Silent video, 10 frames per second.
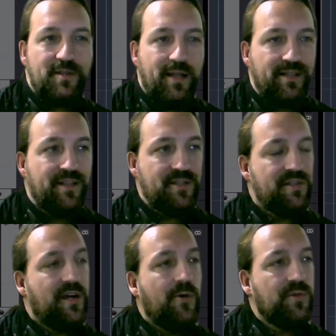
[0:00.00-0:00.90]
Like, this is
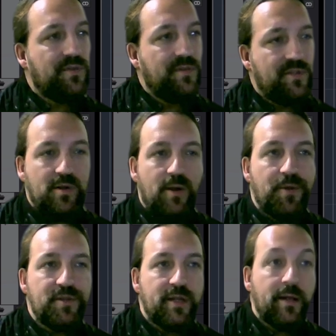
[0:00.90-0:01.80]
how it
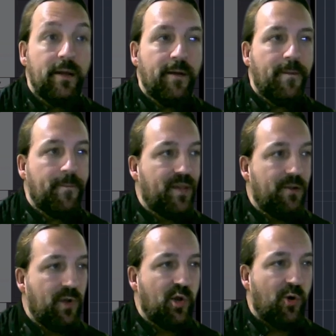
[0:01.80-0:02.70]
starts.
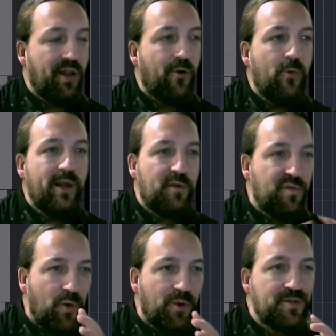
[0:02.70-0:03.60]
Recording a weird
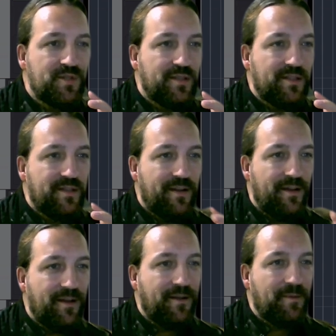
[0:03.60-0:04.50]
voice,
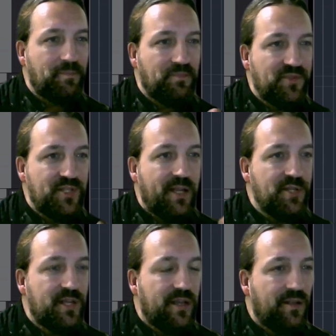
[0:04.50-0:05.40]

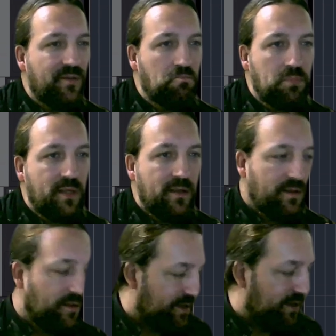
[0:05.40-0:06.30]
changing it,
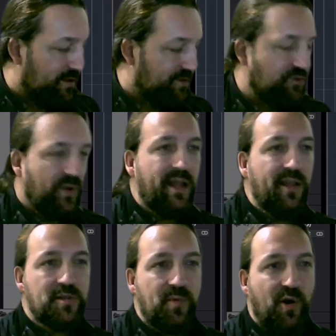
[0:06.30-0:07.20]
drinking
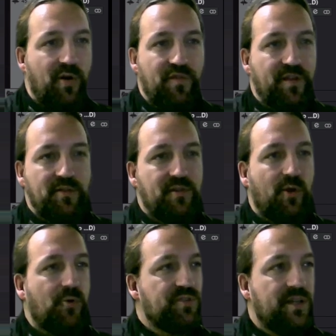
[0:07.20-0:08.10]
some coffee,
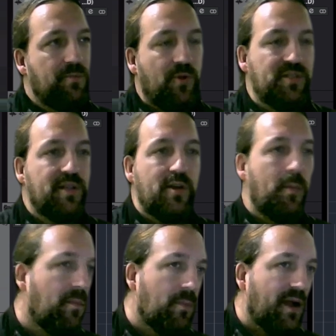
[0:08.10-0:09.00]
closing the project,
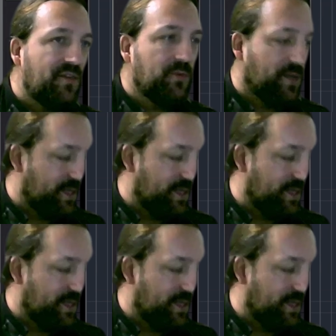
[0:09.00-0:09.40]
coming back to it.